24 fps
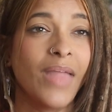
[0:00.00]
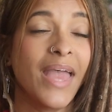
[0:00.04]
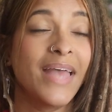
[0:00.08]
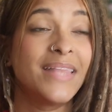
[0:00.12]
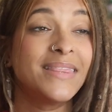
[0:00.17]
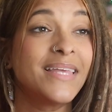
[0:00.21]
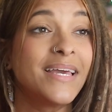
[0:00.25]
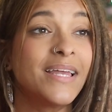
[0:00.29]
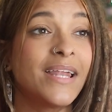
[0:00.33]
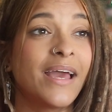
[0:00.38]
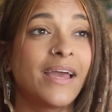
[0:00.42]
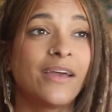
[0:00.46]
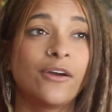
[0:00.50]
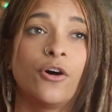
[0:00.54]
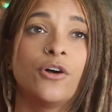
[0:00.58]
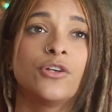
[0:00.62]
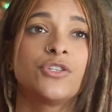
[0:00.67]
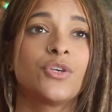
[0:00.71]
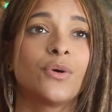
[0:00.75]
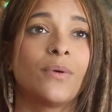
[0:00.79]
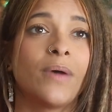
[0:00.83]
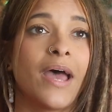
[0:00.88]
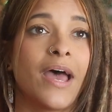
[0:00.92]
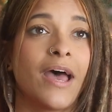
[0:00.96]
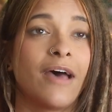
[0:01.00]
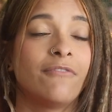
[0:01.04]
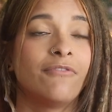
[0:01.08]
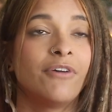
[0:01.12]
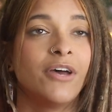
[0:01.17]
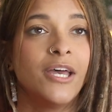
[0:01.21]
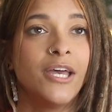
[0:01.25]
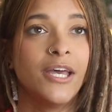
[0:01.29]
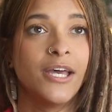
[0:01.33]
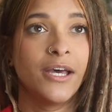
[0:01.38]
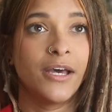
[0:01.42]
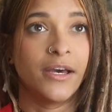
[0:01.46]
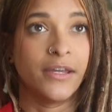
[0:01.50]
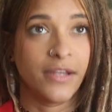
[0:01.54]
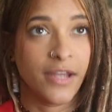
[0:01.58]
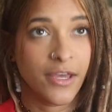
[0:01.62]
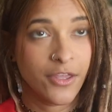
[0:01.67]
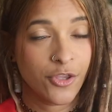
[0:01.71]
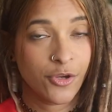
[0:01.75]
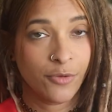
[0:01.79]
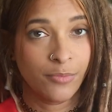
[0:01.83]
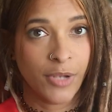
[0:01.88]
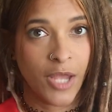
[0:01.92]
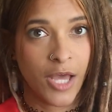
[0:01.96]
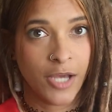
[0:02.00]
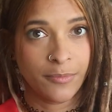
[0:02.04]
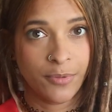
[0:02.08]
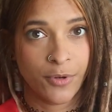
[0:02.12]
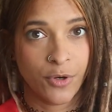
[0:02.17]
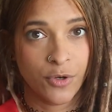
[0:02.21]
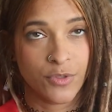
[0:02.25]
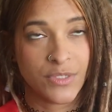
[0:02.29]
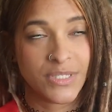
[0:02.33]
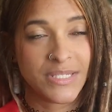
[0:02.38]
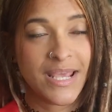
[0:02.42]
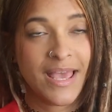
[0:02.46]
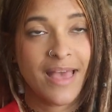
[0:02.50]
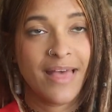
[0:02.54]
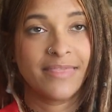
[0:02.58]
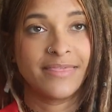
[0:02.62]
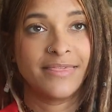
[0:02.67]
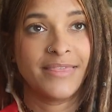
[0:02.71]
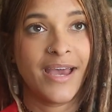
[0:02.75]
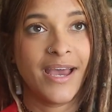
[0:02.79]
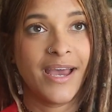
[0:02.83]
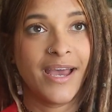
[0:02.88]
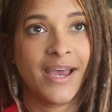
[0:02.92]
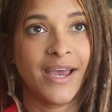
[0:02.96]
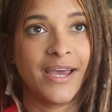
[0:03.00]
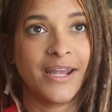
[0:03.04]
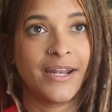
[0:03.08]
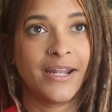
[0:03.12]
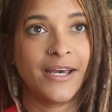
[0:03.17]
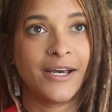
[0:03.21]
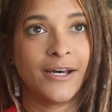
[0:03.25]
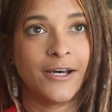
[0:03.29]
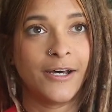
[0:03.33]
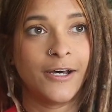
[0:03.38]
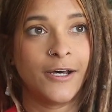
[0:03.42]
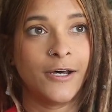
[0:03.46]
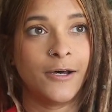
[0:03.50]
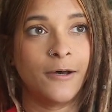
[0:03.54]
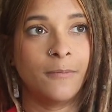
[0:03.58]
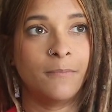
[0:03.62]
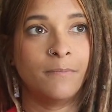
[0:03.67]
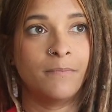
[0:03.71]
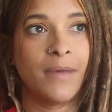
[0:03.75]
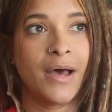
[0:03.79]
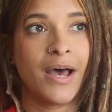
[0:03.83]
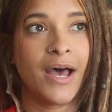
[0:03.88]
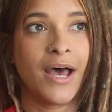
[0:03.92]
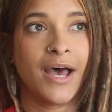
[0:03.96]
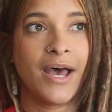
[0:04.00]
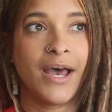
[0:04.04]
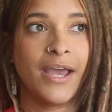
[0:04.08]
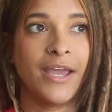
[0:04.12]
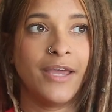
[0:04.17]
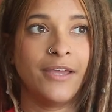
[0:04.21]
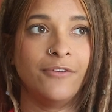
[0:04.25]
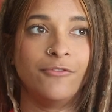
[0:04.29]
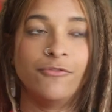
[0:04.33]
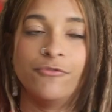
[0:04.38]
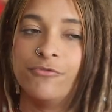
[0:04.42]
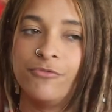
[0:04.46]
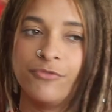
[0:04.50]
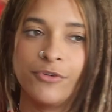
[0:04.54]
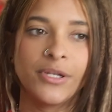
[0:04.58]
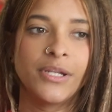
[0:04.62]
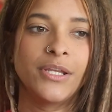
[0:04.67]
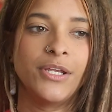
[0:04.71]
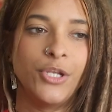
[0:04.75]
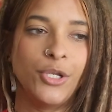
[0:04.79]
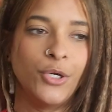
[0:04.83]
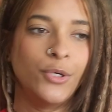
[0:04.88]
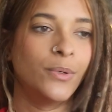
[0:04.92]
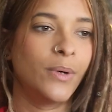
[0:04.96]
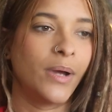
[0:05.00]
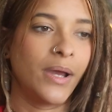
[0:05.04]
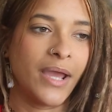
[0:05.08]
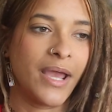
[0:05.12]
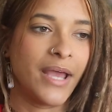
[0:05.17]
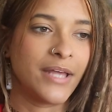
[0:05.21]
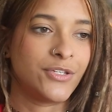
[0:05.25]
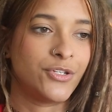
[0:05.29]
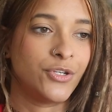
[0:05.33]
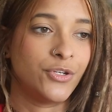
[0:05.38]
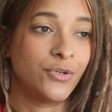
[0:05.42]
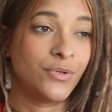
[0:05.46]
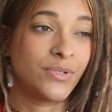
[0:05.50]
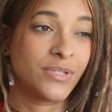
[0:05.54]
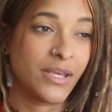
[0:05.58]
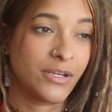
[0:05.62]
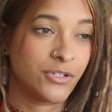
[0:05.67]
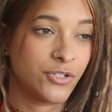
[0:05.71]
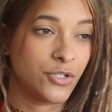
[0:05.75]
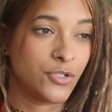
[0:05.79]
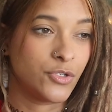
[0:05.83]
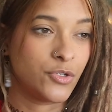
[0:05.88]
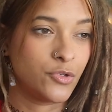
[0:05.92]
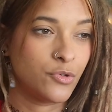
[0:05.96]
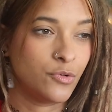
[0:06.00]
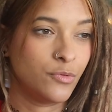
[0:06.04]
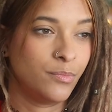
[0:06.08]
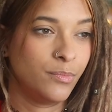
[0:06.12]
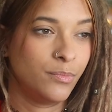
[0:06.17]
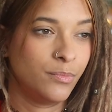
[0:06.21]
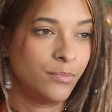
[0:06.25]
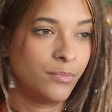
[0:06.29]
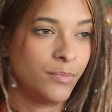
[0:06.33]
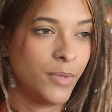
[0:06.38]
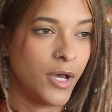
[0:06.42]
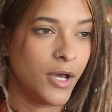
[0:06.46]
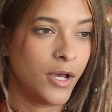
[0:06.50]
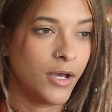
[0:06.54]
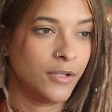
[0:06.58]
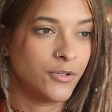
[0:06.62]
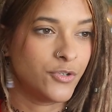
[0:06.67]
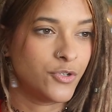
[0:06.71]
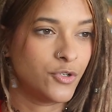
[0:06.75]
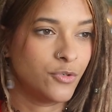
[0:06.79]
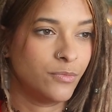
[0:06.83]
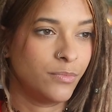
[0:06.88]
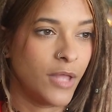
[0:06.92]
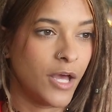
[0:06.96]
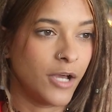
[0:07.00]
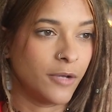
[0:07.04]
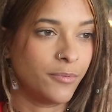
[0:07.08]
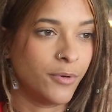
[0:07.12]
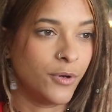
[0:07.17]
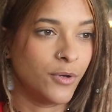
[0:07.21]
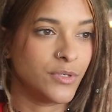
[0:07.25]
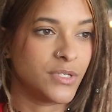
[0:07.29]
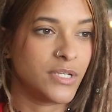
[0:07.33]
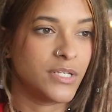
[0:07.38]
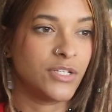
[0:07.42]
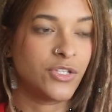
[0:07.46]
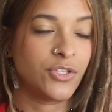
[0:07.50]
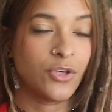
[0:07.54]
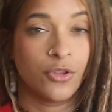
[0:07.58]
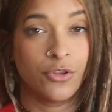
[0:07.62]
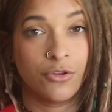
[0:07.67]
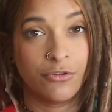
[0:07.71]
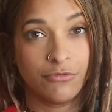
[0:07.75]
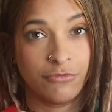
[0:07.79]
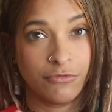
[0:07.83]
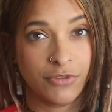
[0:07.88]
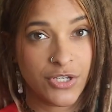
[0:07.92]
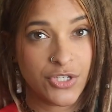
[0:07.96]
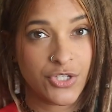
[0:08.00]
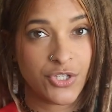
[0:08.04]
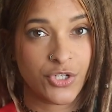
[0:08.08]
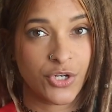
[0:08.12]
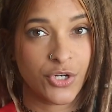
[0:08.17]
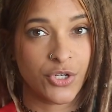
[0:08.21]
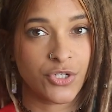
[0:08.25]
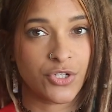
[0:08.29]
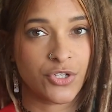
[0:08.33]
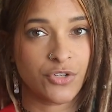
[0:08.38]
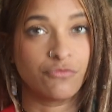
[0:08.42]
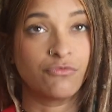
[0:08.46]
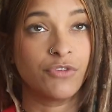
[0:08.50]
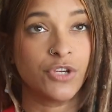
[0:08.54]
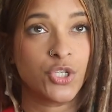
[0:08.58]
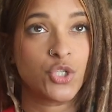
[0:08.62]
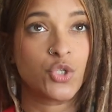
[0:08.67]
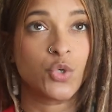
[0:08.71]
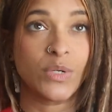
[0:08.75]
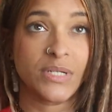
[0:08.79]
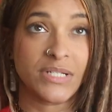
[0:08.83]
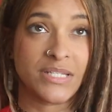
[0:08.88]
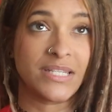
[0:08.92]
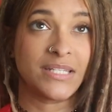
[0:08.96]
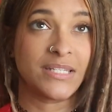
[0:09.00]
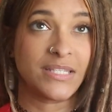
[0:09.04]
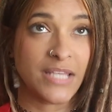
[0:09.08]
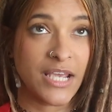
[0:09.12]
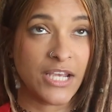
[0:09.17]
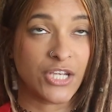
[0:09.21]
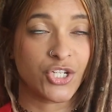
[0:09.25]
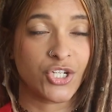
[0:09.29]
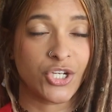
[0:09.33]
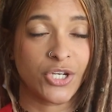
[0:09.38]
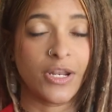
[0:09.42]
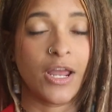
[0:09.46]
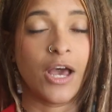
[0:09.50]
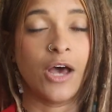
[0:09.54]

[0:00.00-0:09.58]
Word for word: And then I also have another blog post that um, I really knew I had to do is actually two uh, two blog posts. It's on the research resource section.